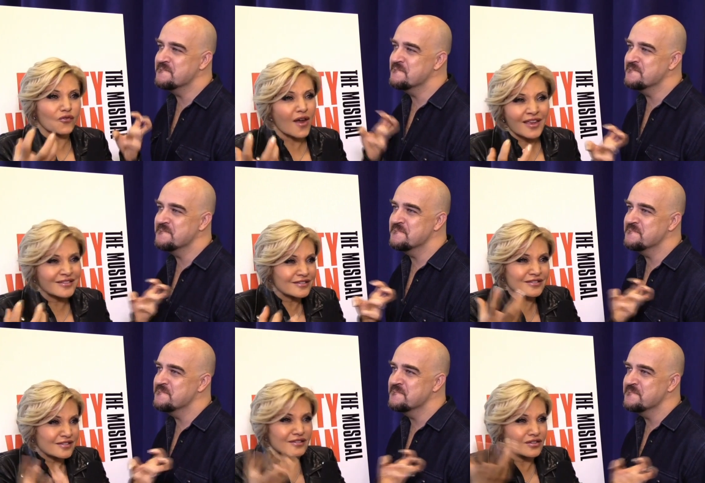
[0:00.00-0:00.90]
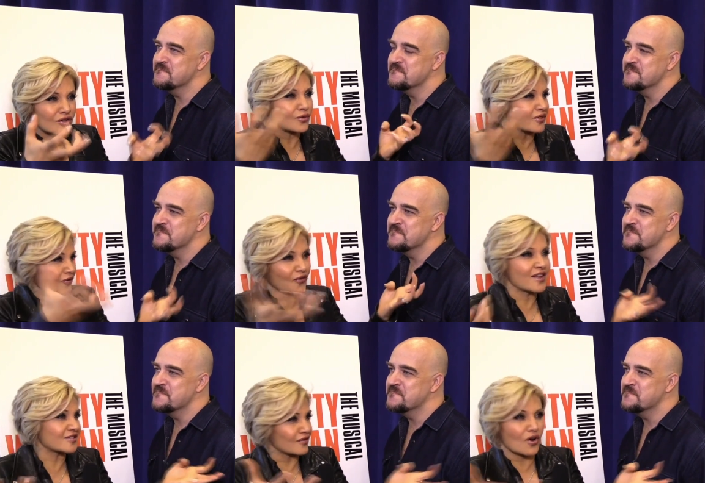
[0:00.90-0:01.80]
Speaker 1: friends, you know, they're
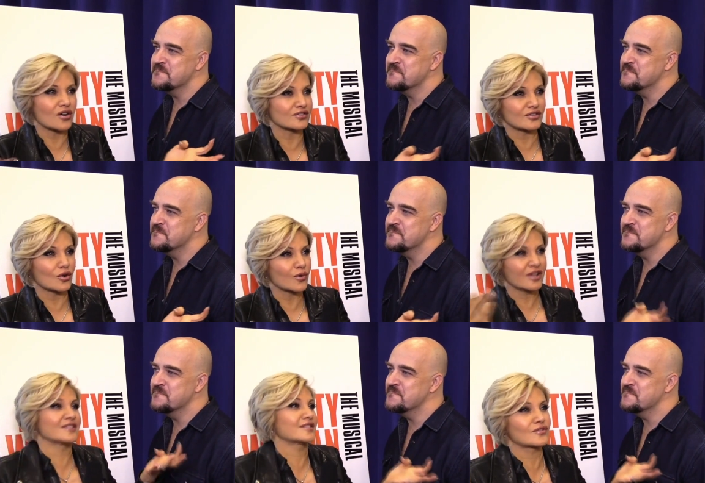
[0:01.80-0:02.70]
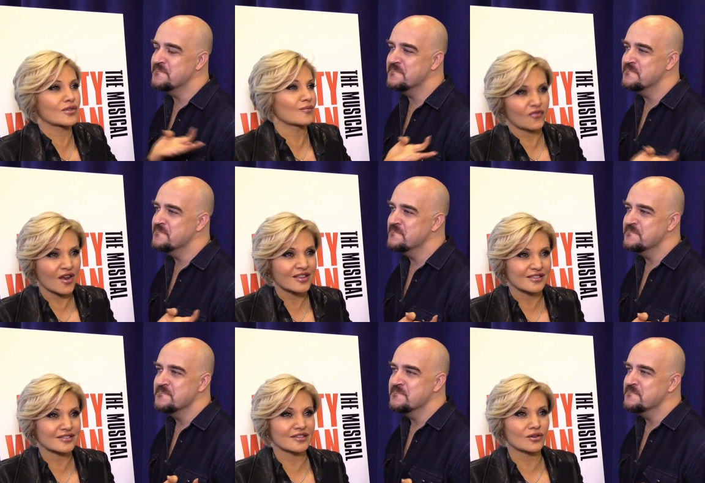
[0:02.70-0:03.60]
friends of ours, you know, we consider them
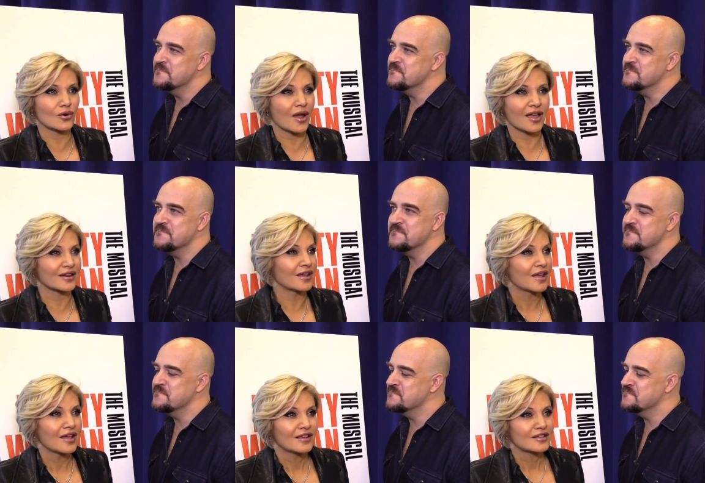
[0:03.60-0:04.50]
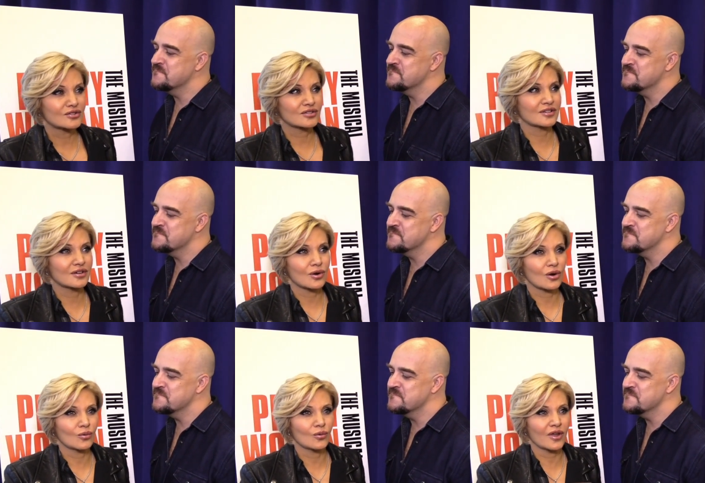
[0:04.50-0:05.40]
friends, you know, and you just
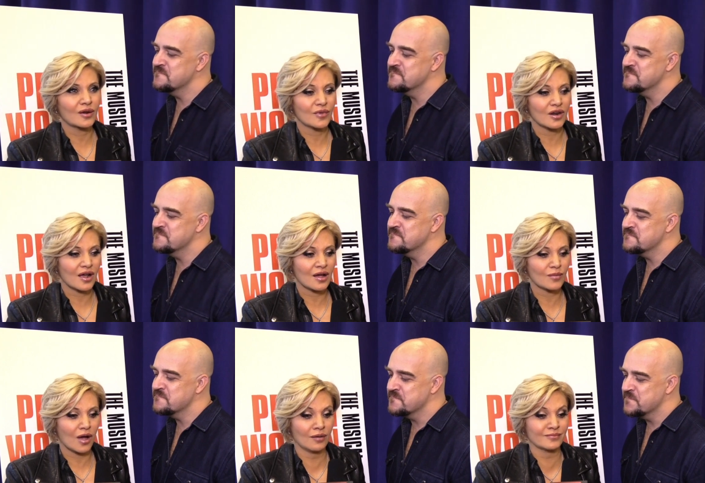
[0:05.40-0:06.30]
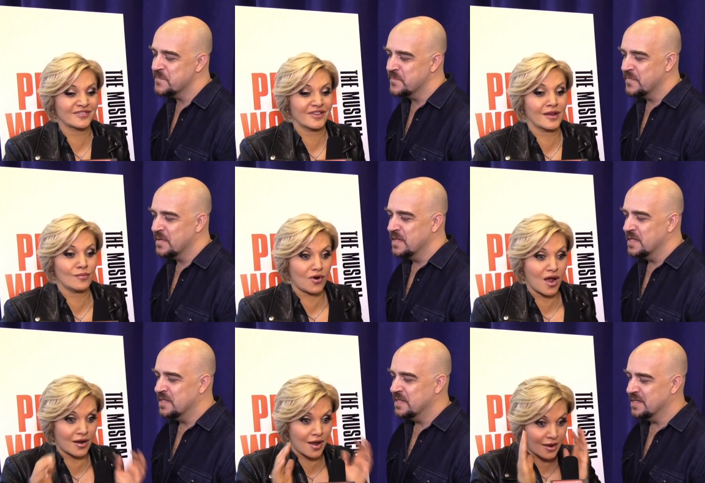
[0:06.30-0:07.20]
go, oh, wait a minute, I'm, I'm singing
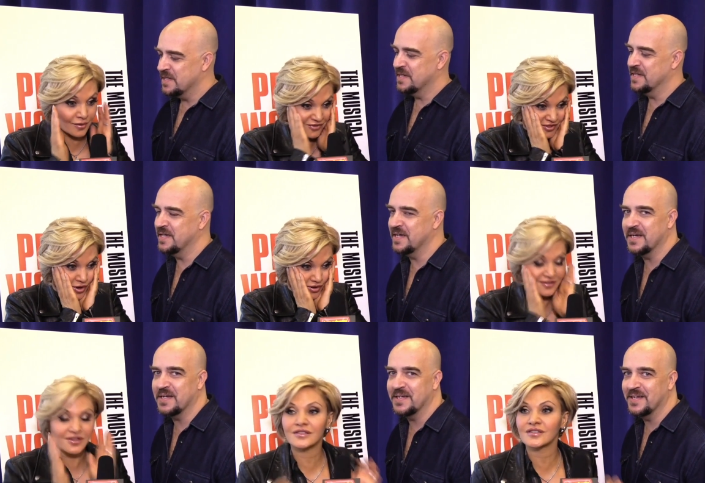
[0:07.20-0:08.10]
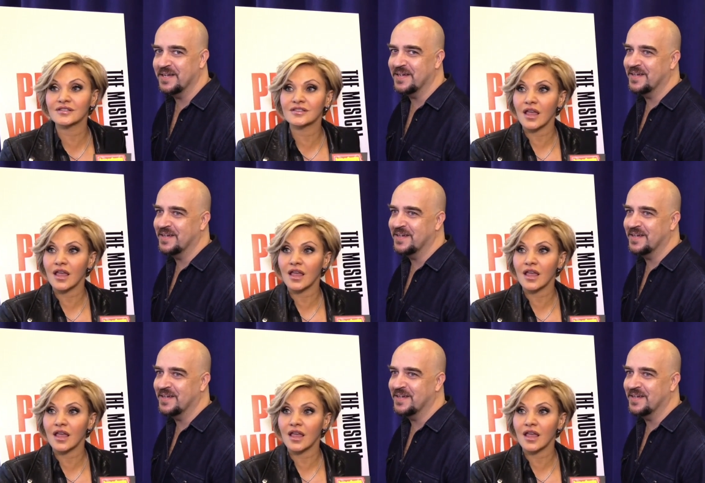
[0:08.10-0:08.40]
Bryan Adams songs. It's yeah.